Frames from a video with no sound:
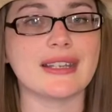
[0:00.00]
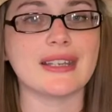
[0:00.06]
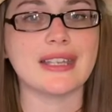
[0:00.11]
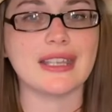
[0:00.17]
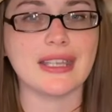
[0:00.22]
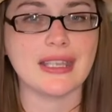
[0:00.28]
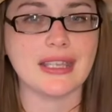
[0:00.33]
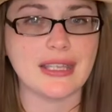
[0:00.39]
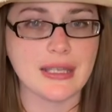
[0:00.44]

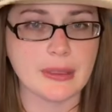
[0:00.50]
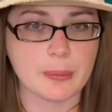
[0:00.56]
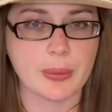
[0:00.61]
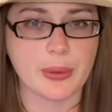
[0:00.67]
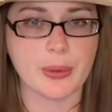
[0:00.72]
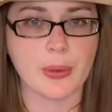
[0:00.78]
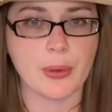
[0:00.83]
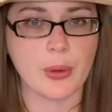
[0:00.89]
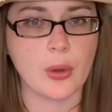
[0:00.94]
keep
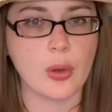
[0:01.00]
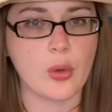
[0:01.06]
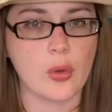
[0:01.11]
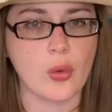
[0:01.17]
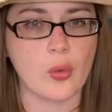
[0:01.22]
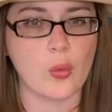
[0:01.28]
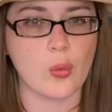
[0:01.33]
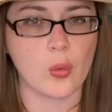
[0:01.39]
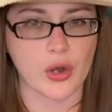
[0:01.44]

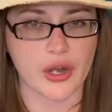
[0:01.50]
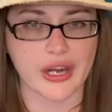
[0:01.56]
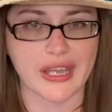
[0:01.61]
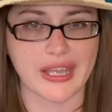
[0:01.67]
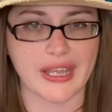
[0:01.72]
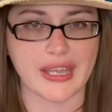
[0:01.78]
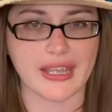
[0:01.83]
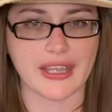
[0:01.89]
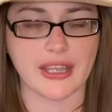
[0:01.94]

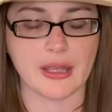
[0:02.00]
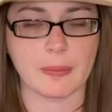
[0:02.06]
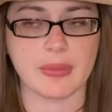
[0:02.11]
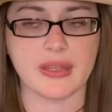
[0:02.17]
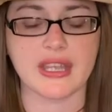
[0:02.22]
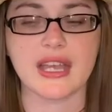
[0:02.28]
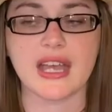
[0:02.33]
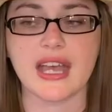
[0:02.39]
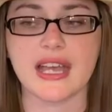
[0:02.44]
working
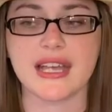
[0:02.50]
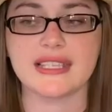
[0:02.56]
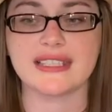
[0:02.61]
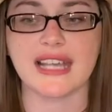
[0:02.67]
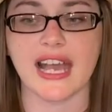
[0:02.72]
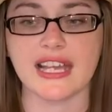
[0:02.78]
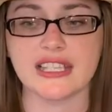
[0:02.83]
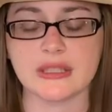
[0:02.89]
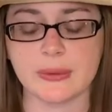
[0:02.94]
because
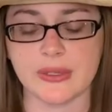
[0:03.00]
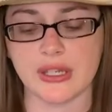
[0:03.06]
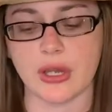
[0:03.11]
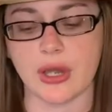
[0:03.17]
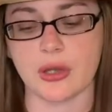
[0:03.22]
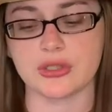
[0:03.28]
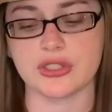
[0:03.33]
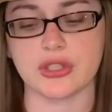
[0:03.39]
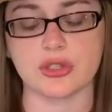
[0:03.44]
as we
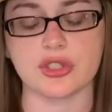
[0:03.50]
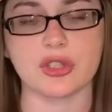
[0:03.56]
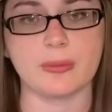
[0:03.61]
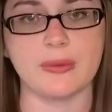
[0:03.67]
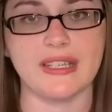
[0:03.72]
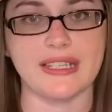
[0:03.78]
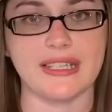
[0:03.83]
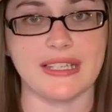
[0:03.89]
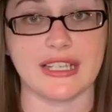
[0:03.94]
know, social
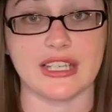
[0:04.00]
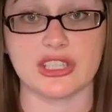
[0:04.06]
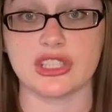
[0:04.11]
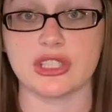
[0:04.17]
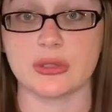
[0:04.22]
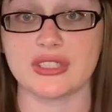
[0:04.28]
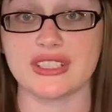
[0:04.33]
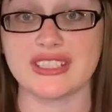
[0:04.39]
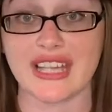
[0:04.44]
media gets
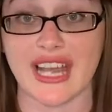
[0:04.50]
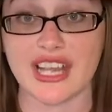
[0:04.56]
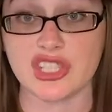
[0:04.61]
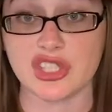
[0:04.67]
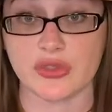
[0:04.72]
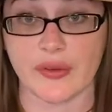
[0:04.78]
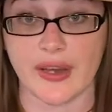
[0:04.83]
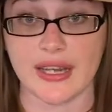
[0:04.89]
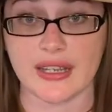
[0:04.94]
so
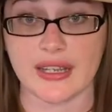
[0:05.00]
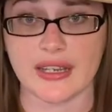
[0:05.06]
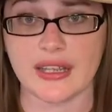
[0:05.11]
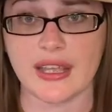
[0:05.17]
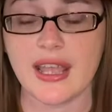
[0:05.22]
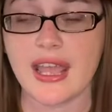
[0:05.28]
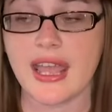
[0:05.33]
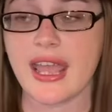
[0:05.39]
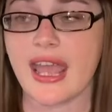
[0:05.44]
saturated
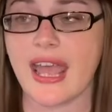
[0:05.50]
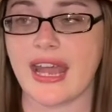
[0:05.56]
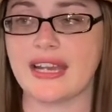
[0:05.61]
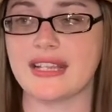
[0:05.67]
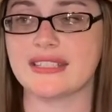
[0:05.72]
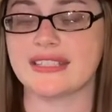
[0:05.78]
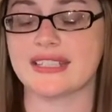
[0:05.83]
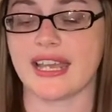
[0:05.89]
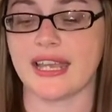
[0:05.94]
and
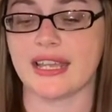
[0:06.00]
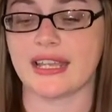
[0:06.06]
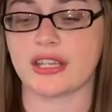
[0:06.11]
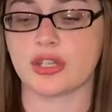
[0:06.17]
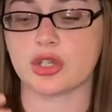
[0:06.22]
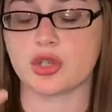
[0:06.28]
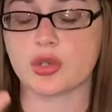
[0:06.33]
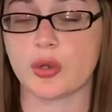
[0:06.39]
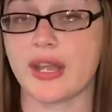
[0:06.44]
it's like
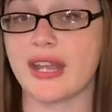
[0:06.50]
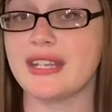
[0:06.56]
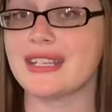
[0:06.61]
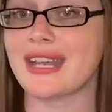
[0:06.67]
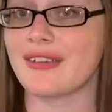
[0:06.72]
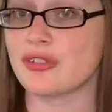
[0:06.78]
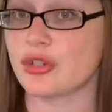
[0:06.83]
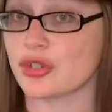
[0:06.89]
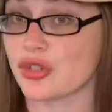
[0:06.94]
trend
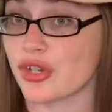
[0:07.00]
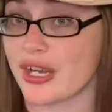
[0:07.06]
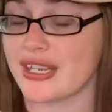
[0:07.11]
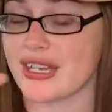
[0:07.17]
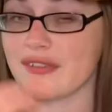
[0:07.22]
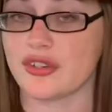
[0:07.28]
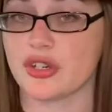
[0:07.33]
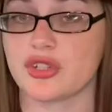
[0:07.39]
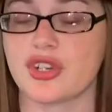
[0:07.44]
after trend
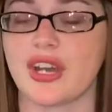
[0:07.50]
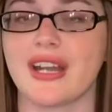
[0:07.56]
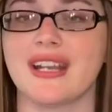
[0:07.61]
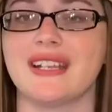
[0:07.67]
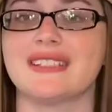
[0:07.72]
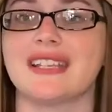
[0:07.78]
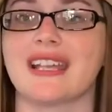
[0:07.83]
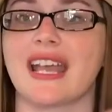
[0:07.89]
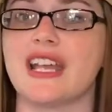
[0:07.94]
after trend.
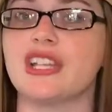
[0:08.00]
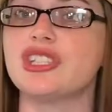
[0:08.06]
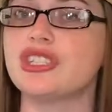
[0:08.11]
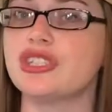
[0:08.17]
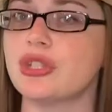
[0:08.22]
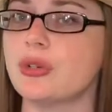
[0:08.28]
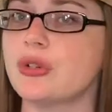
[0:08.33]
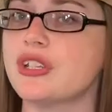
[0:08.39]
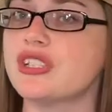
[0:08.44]
it's like as
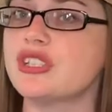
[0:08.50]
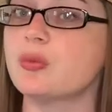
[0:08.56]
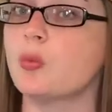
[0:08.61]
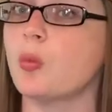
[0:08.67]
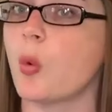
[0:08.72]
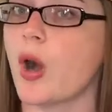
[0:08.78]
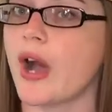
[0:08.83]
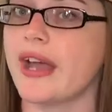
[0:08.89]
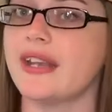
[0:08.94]
soon as
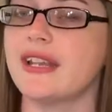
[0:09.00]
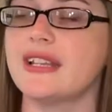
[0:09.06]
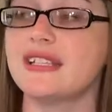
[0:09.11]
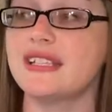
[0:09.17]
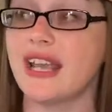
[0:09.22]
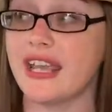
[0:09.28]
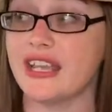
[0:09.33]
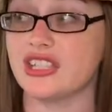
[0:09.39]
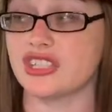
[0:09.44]
one
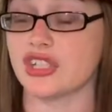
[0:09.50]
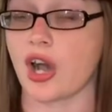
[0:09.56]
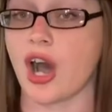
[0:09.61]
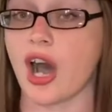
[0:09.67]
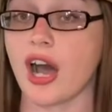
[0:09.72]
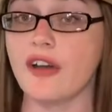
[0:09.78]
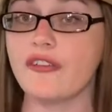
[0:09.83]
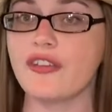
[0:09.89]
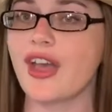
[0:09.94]
takes
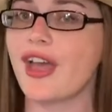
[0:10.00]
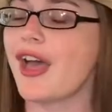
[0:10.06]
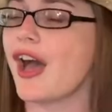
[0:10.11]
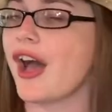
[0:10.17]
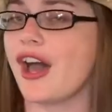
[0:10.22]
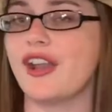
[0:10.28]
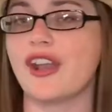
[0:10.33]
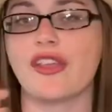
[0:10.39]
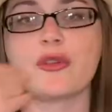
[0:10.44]
off,
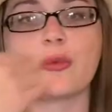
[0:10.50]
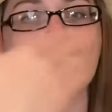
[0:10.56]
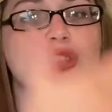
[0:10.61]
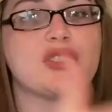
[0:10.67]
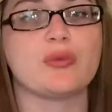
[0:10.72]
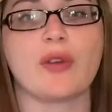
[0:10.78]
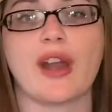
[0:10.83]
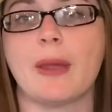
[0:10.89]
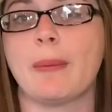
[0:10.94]
another one's
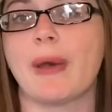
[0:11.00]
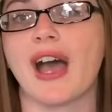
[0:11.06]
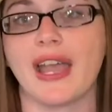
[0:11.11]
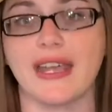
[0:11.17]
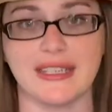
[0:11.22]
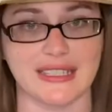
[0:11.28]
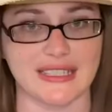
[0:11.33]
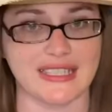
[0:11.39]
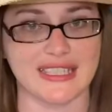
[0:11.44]
right
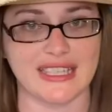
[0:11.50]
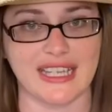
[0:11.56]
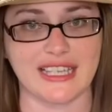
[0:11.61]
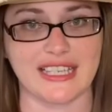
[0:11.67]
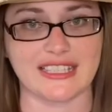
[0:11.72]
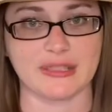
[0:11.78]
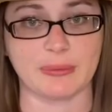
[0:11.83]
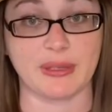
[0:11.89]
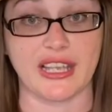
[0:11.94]
behind it to take
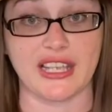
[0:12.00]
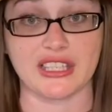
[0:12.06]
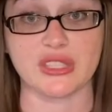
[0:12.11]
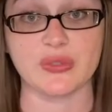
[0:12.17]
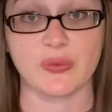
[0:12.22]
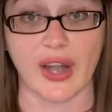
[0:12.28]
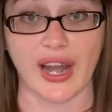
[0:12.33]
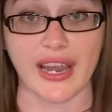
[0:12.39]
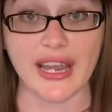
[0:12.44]
its place,
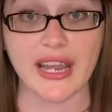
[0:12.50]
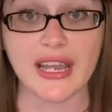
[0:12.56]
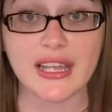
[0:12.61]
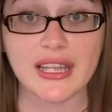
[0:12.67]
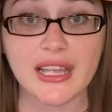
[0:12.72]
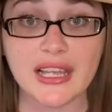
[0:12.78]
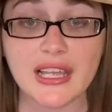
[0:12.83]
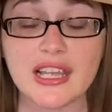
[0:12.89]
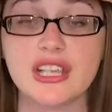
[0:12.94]
right?
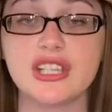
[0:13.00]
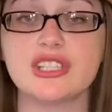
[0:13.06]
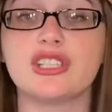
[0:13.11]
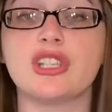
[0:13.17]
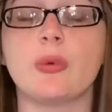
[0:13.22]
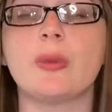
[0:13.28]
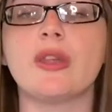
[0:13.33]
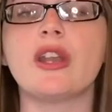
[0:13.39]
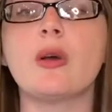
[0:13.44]
So
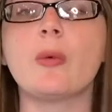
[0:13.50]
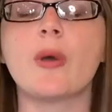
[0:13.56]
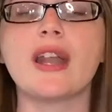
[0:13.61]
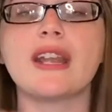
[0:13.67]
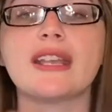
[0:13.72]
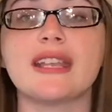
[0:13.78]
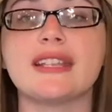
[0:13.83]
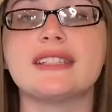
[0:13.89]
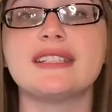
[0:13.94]
we don't want to
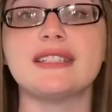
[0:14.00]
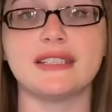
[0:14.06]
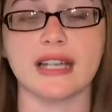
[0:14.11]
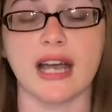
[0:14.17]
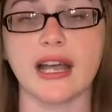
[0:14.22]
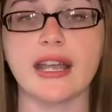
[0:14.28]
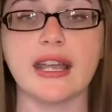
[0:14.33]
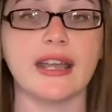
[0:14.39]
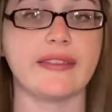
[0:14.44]
get
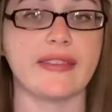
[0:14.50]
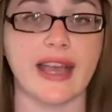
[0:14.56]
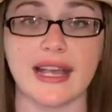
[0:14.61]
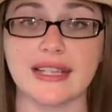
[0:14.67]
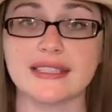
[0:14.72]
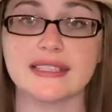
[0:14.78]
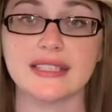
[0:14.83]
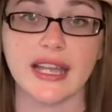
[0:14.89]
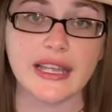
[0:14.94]
stuck in that
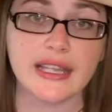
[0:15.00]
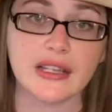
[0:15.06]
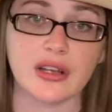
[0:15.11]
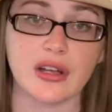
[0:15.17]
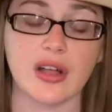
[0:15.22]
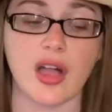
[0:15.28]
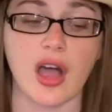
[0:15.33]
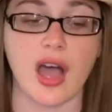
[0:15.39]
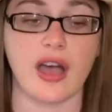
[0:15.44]

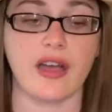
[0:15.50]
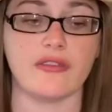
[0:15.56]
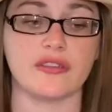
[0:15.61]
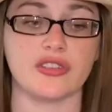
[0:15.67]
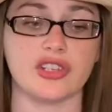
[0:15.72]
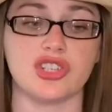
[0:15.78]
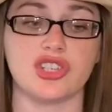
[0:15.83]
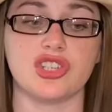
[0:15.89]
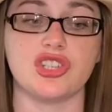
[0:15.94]
cycle of
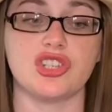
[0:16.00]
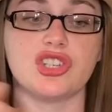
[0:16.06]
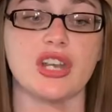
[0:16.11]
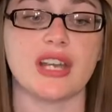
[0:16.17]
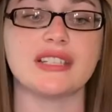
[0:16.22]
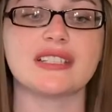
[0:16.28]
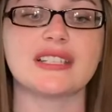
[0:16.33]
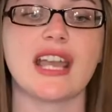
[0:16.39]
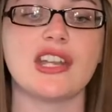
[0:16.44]

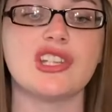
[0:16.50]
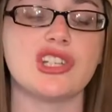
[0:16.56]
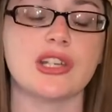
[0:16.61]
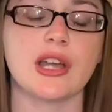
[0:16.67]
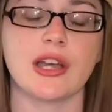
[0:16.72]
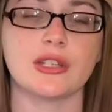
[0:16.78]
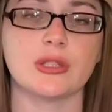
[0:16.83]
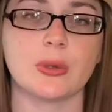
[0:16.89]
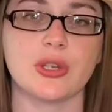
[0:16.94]
just catching
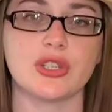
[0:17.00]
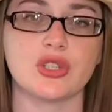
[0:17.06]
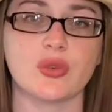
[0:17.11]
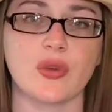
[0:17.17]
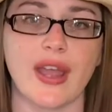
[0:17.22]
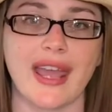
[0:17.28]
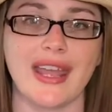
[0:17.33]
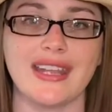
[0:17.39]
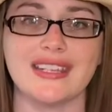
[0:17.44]
on to a
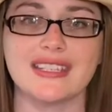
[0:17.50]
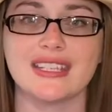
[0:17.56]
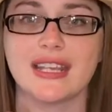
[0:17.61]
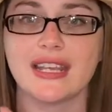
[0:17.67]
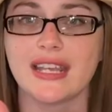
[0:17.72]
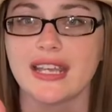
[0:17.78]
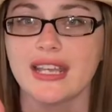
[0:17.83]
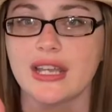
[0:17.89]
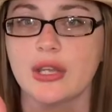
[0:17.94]
trend
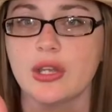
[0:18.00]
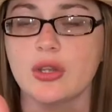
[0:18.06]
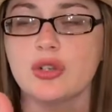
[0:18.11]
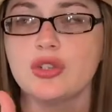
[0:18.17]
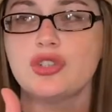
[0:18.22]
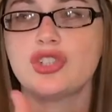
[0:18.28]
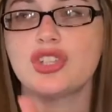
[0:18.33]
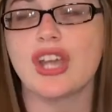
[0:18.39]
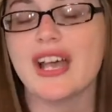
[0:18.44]

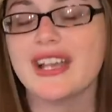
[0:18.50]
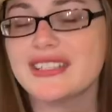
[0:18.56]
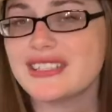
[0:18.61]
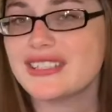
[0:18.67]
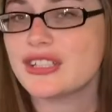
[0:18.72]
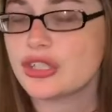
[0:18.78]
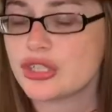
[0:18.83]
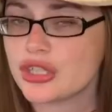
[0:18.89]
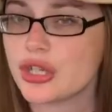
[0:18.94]

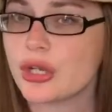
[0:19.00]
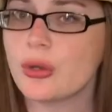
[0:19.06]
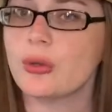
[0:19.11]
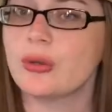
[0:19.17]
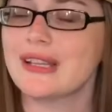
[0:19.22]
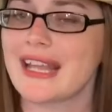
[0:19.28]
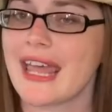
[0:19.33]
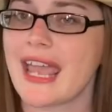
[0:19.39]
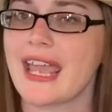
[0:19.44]
just too
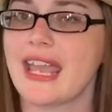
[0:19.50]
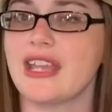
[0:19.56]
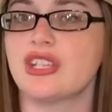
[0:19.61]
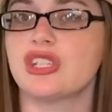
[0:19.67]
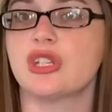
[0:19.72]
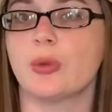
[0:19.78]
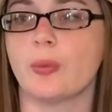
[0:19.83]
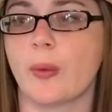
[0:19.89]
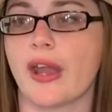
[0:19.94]
late
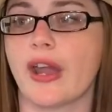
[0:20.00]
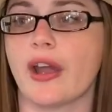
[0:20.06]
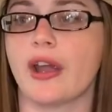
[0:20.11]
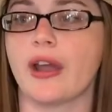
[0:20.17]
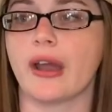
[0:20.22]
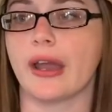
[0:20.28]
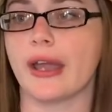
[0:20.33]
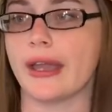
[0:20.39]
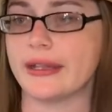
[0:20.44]
to
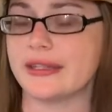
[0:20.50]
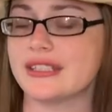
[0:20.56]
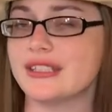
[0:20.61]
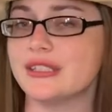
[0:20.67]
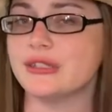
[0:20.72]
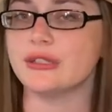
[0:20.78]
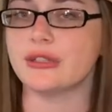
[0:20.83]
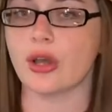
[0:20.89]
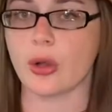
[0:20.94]
where it's
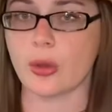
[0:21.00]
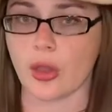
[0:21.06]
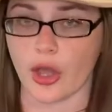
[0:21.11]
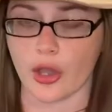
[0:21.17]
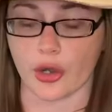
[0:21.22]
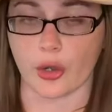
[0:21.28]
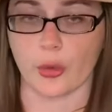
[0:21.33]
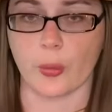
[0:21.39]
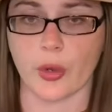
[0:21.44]
no
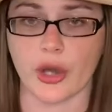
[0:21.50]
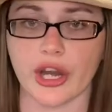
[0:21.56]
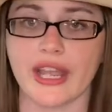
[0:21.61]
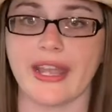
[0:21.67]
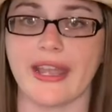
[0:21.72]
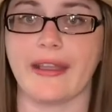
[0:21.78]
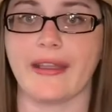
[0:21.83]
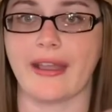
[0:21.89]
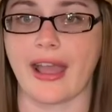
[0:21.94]
longer
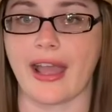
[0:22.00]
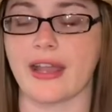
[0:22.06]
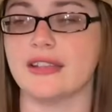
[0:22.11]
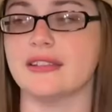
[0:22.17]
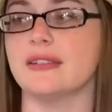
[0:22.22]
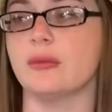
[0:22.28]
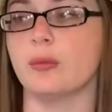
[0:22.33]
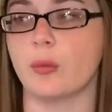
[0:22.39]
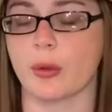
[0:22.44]
working
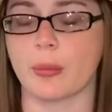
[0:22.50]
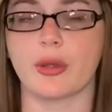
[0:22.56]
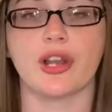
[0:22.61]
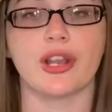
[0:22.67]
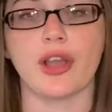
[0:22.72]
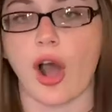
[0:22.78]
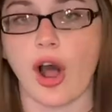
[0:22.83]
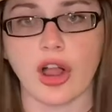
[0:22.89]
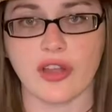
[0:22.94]
and we're
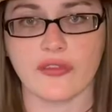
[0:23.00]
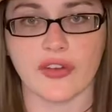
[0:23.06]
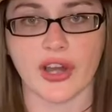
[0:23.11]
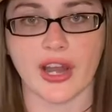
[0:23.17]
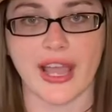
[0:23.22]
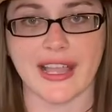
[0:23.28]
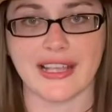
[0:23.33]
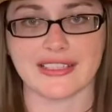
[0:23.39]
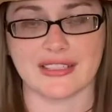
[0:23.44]
putting all of our
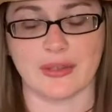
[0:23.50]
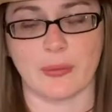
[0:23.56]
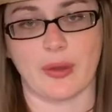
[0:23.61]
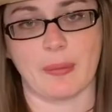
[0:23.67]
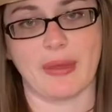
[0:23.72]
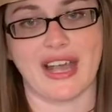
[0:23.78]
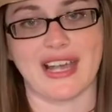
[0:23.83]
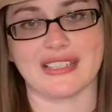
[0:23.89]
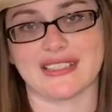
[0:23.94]
eggs in one
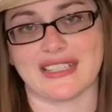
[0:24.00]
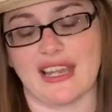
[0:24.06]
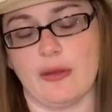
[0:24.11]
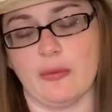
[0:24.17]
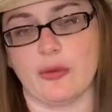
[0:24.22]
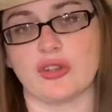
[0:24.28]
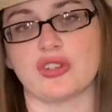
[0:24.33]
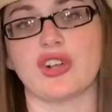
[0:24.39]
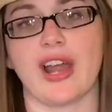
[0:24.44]
basket and
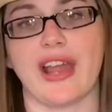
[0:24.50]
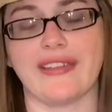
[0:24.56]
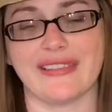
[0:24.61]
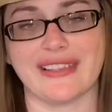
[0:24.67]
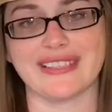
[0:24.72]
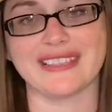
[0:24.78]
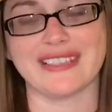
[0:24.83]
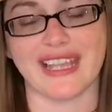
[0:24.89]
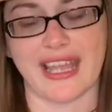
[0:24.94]
we're trying
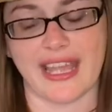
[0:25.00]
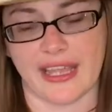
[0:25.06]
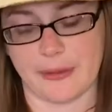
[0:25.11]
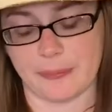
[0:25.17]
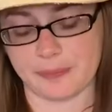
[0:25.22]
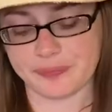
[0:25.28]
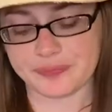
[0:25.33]
this thing